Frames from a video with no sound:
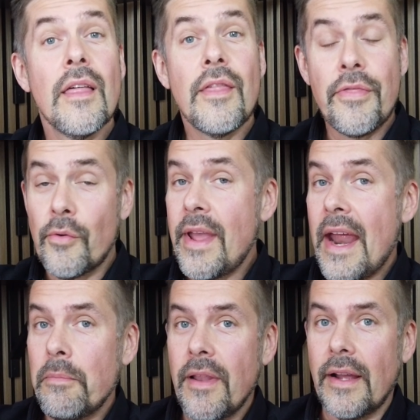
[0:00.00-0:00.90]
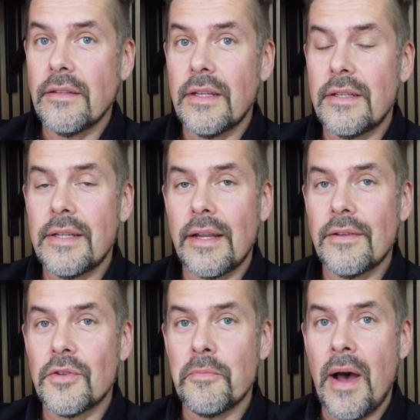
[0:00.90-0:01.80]
The three airplanes they
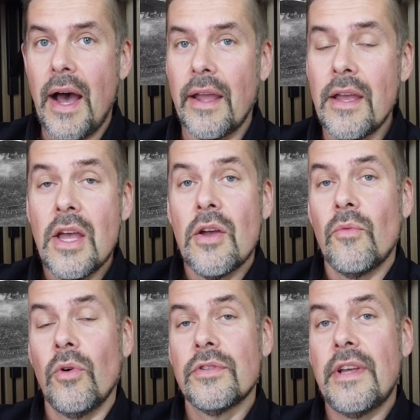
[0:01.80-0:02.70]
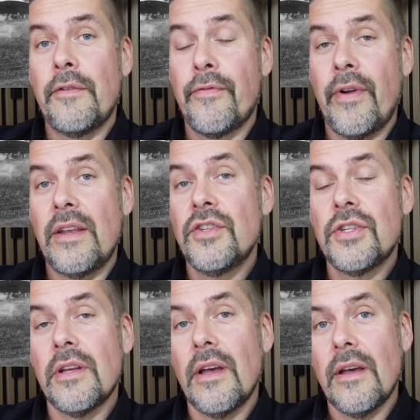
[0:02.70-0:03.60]
decided to buy was a French